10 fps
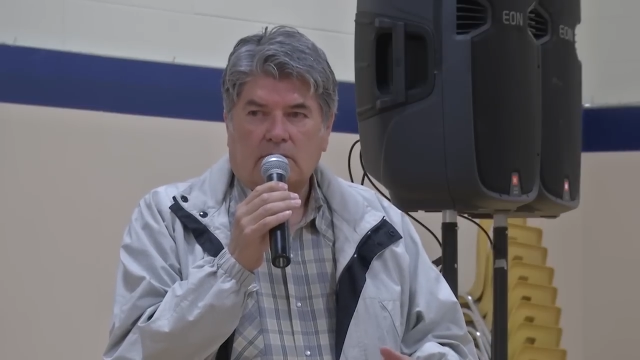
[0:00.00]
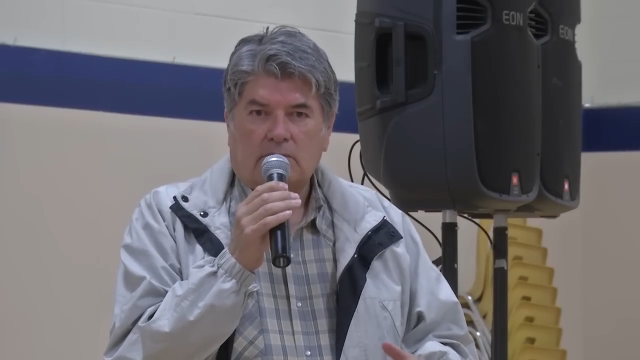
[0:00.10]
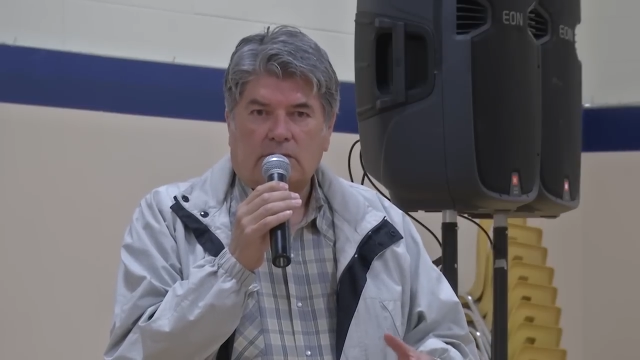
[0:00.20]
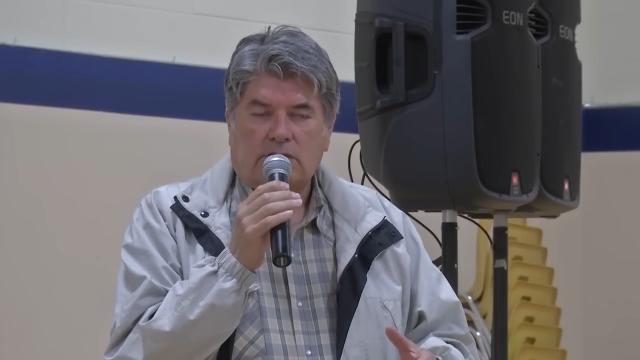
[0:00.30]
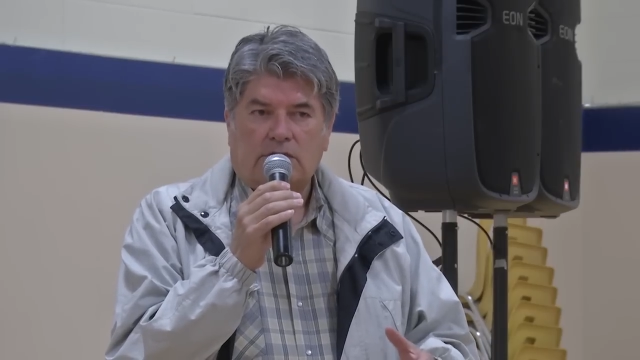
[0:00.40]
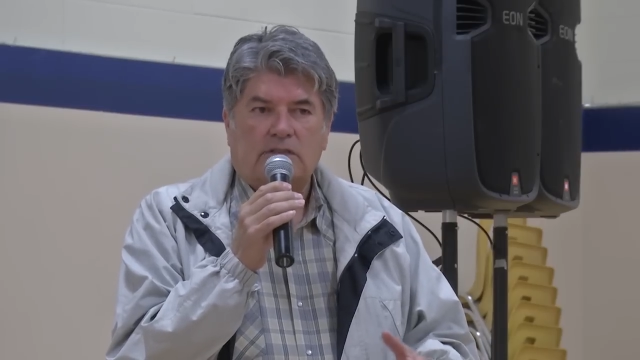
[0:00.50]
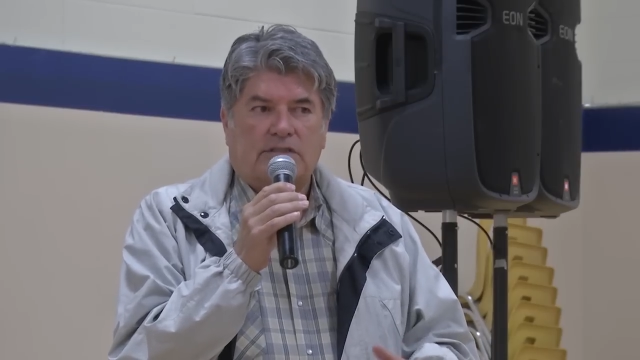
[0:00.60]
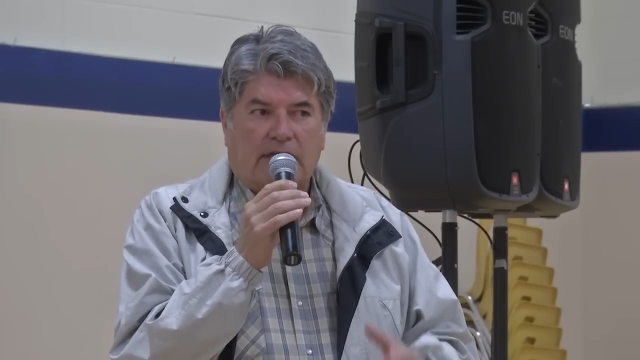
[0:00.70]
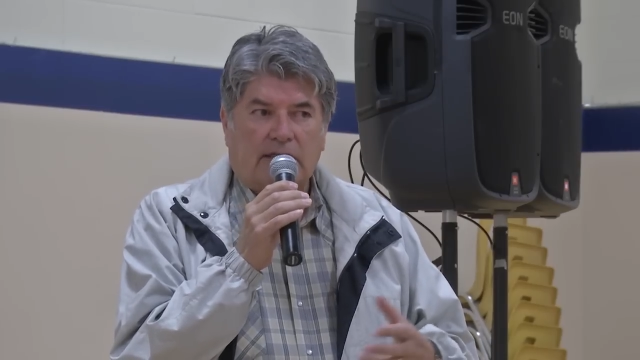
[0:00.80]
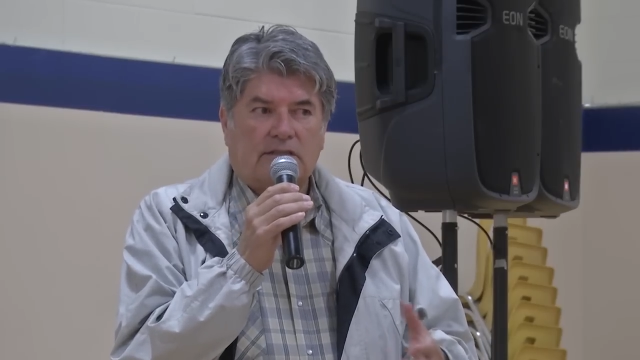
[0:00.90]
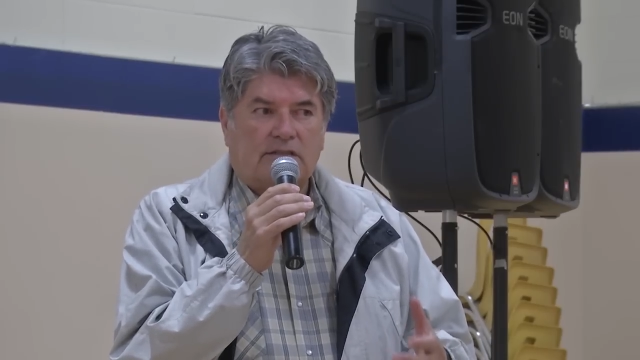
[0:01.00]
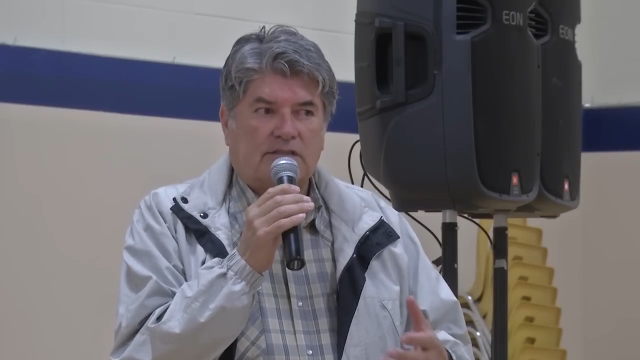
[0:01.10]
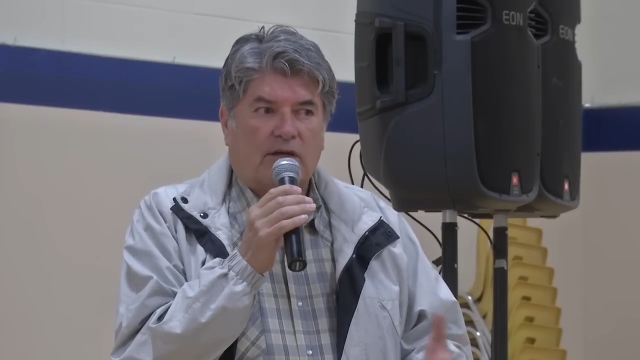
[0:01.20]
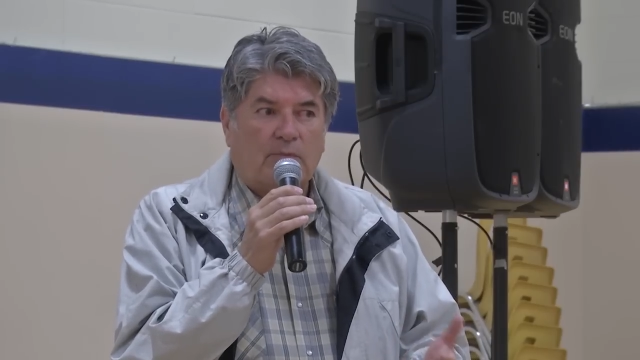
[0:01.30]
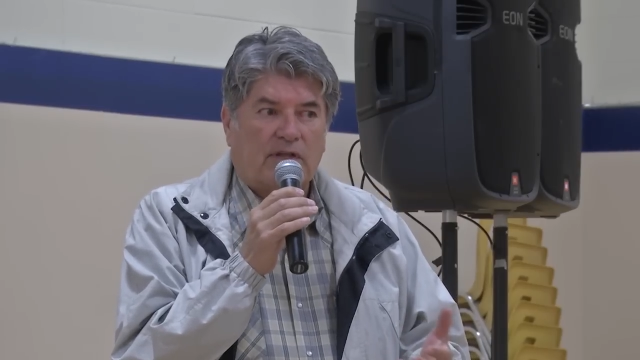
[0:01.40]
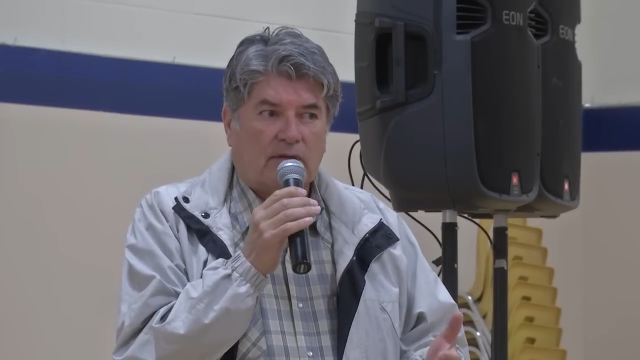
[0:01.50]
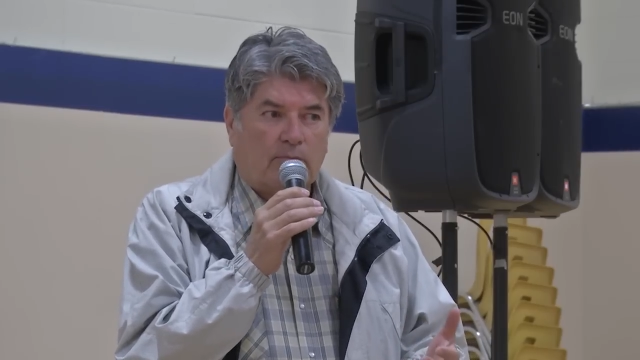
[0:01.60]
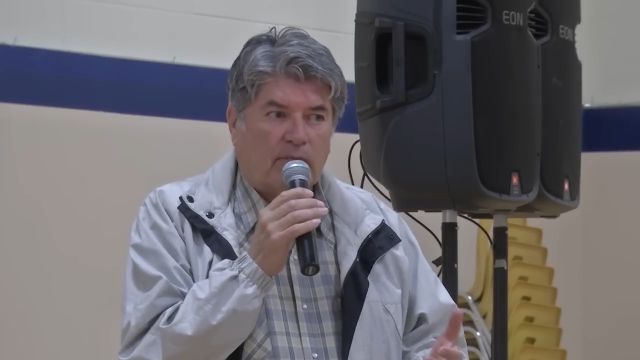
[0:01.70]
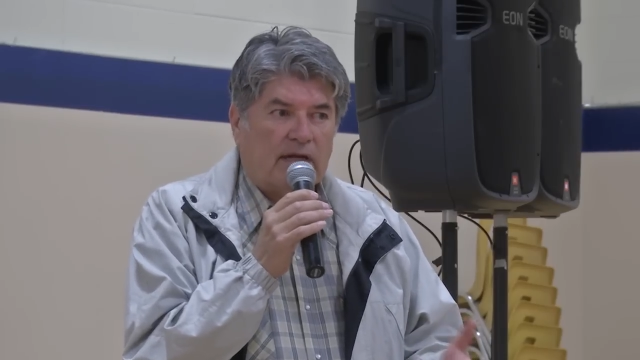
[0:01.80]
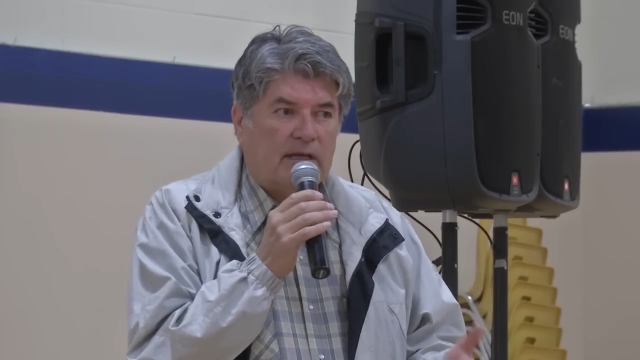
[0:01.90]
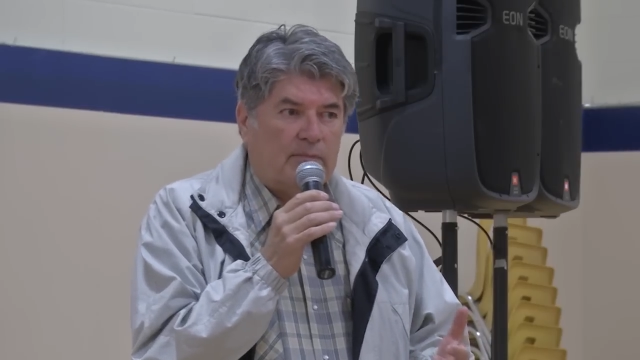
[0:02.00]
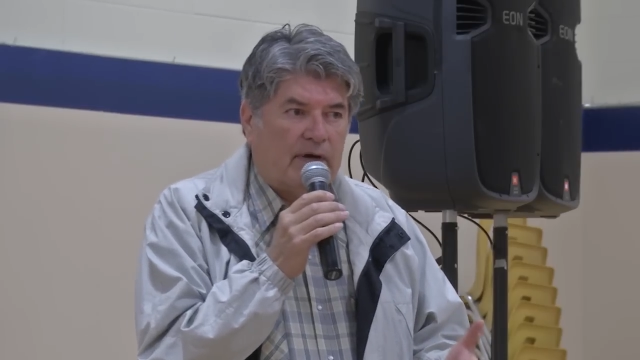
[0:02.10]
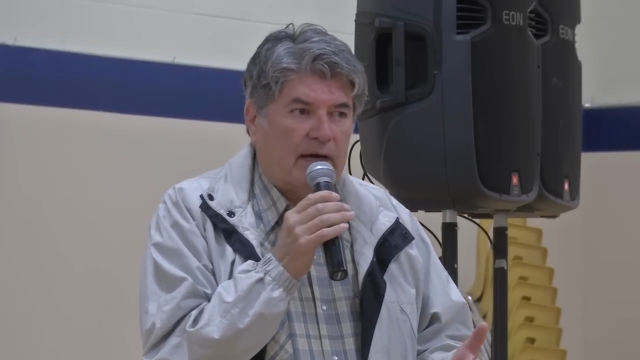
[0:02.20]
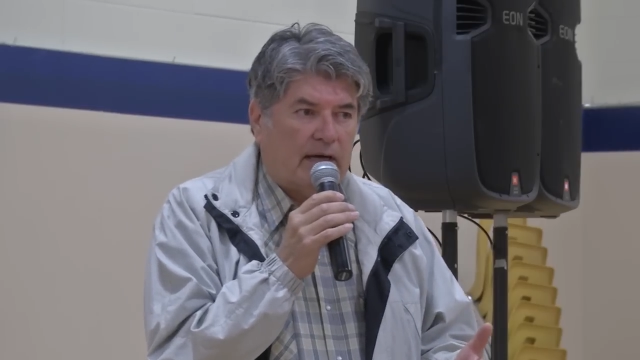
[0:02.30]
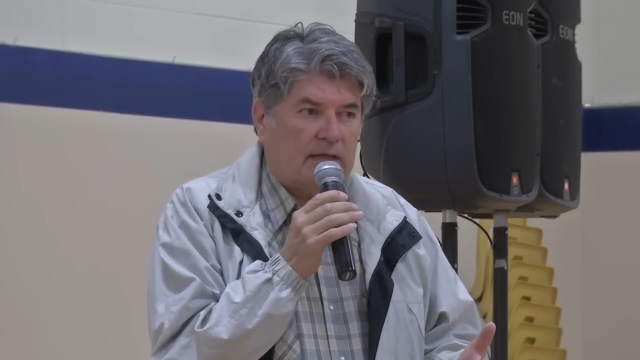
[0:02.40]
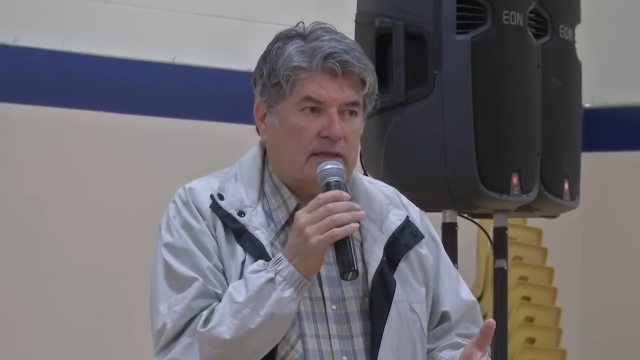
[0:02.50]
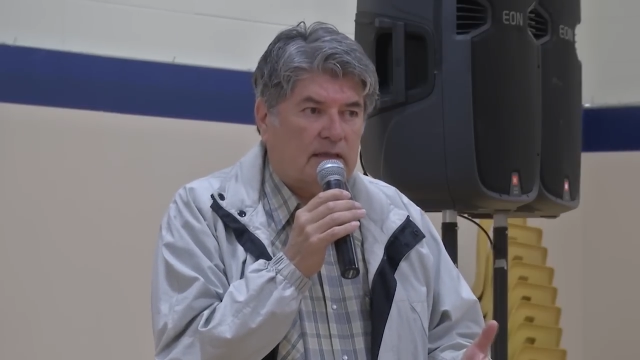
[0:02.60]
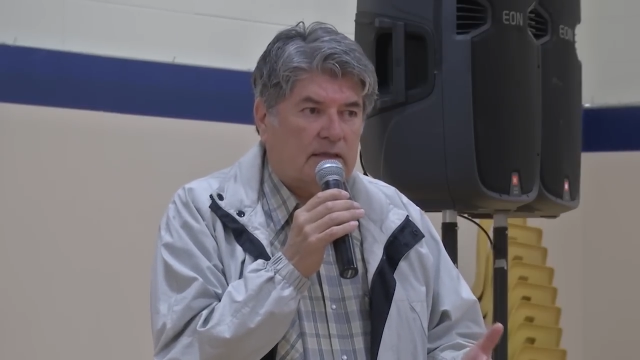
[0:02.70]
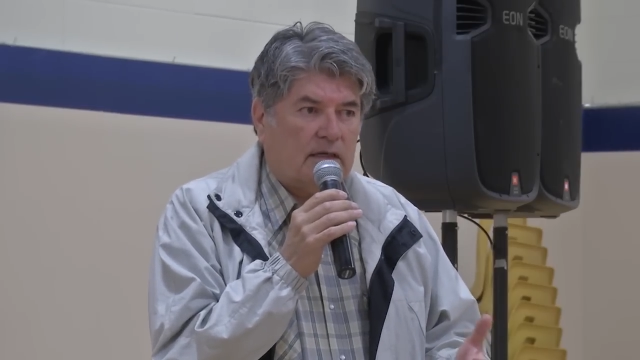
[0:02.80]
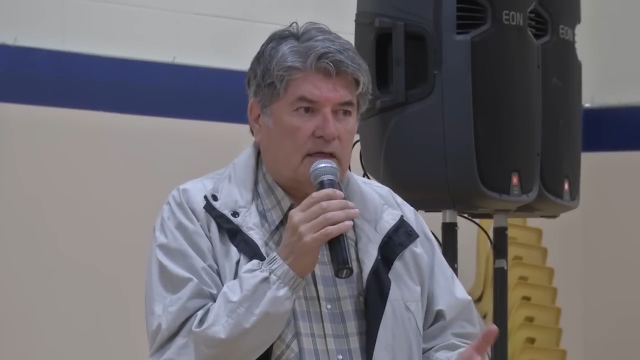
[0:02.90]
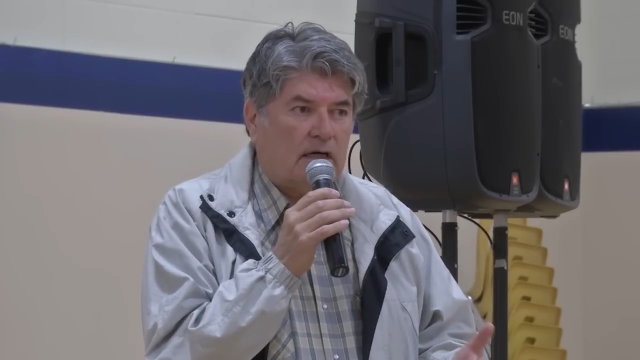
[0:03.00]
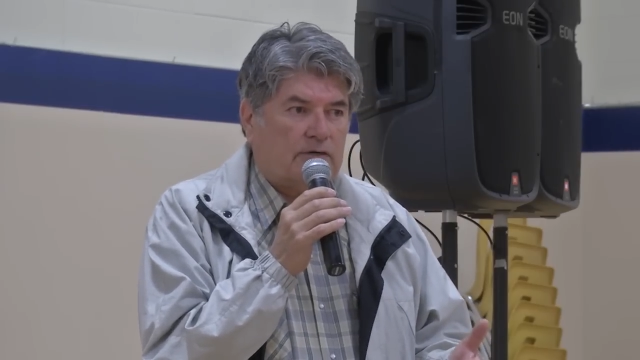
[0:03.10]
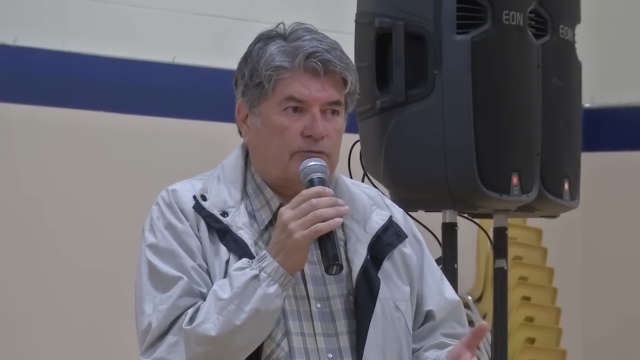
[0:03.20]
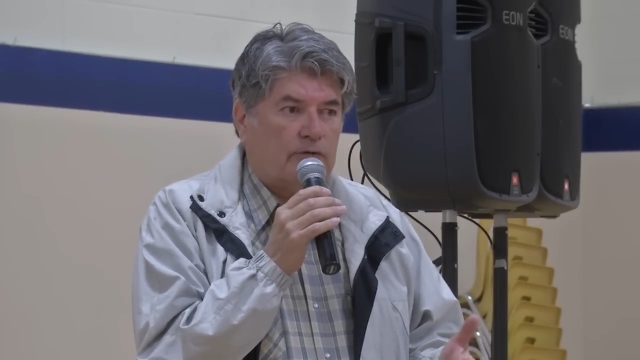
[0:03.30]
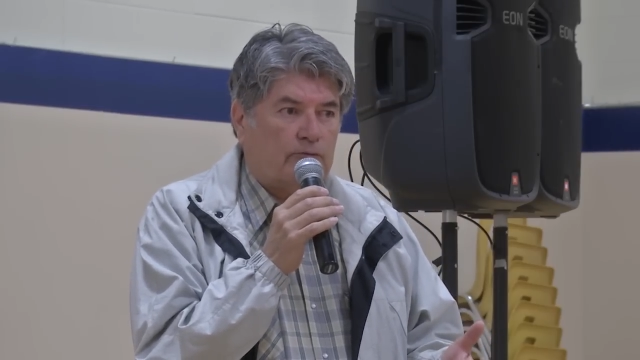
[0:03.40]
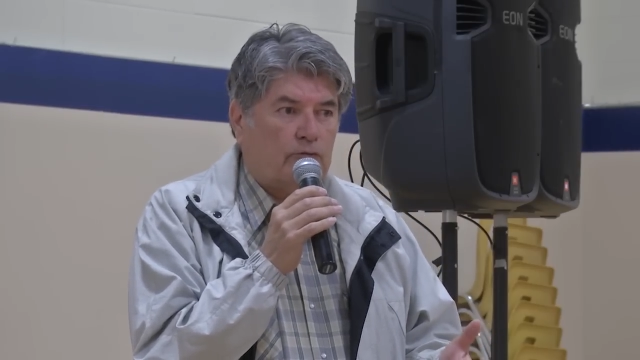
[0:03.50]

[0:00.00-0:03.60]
is that the stories of the survivors are still a story